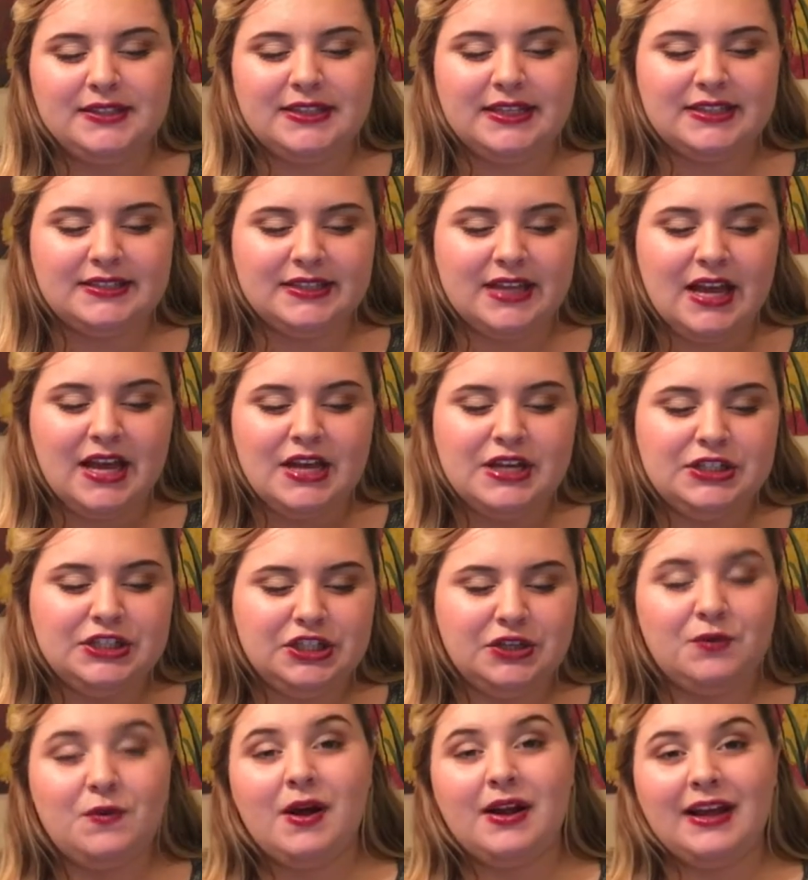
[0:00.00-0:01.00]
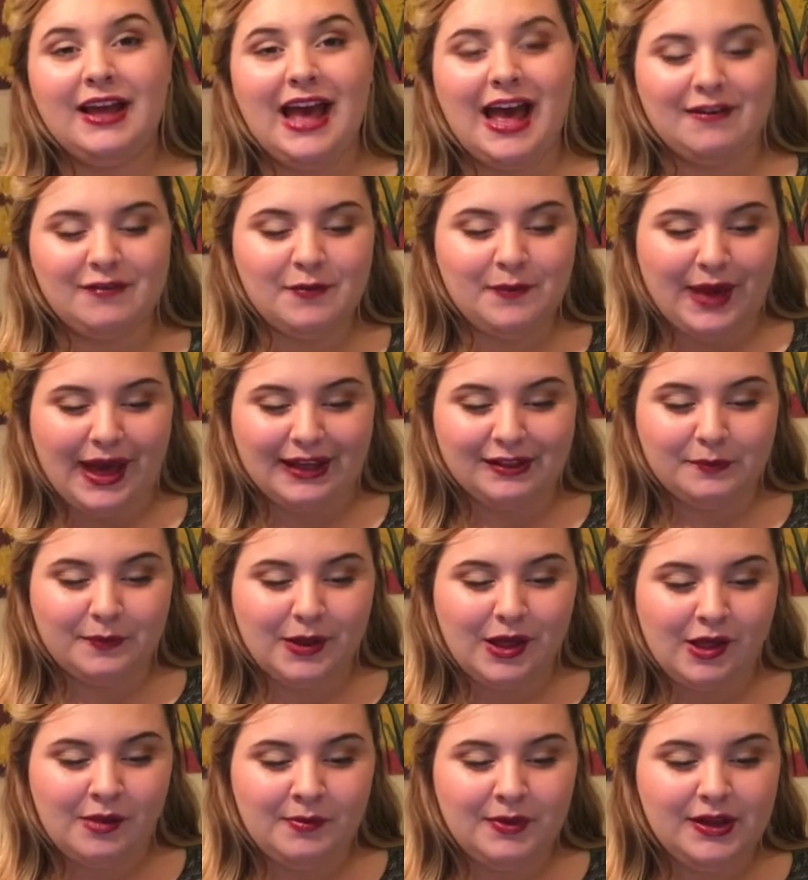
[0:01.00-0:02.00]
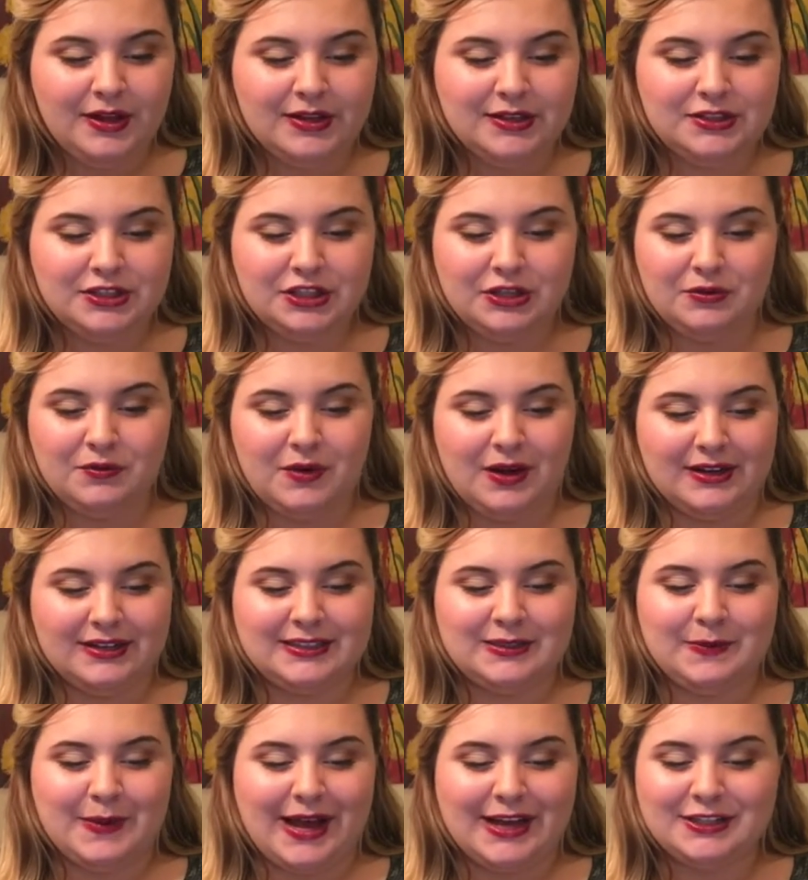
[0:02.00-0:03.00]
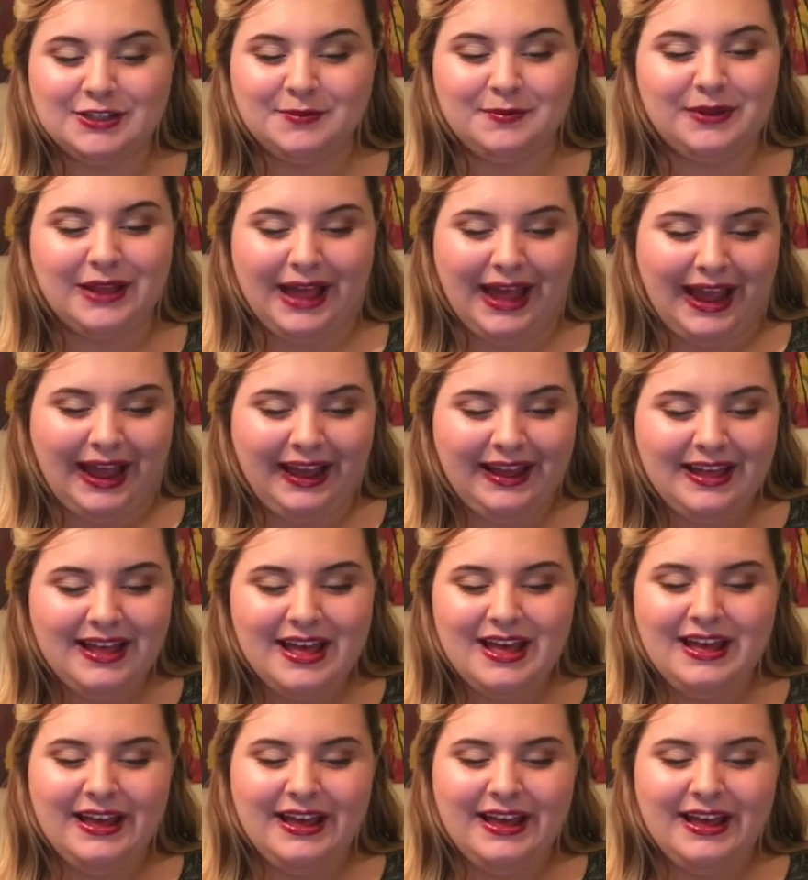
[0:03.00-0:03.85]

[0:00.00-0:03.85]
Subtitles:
says, do you want to have a bath bomb? Do you want to splash and play?